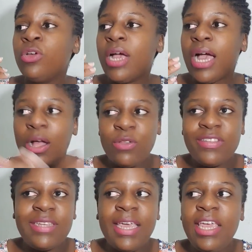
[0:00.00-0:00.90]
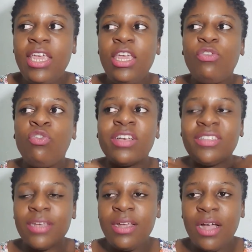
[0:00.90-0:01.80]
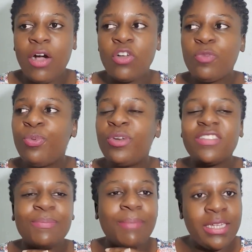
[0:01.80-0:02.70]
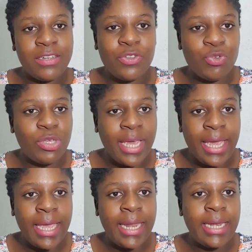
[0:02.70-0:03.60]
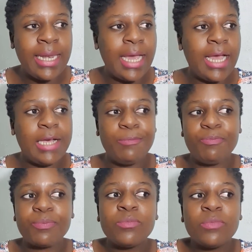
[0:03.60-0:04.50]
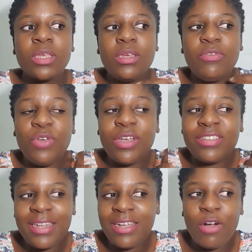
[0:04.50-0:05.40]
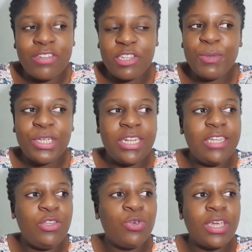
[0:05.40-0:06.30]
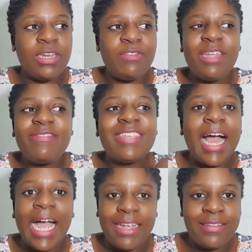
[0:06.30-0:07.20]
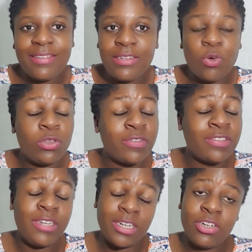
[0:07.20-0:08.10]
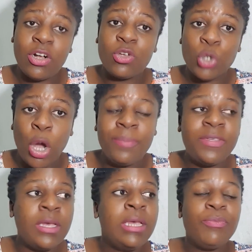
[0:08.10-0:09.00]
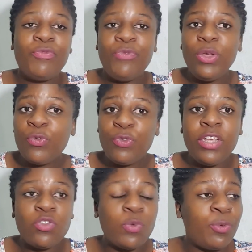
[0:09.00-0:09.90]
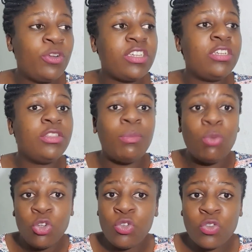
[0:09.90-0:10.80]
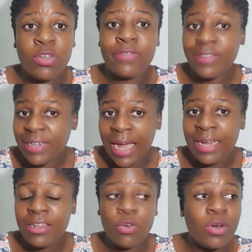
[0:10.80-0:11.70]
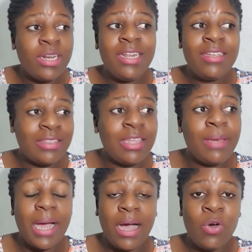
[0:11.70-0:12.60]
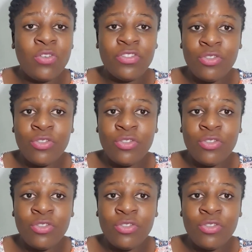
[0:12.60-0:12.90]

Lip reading: I'll say, if you are starting out, put as much as you can. If you are starting out, especially, you can, especially if it's IT or those technical jobs, feel free to put in the modules you have done, list them out.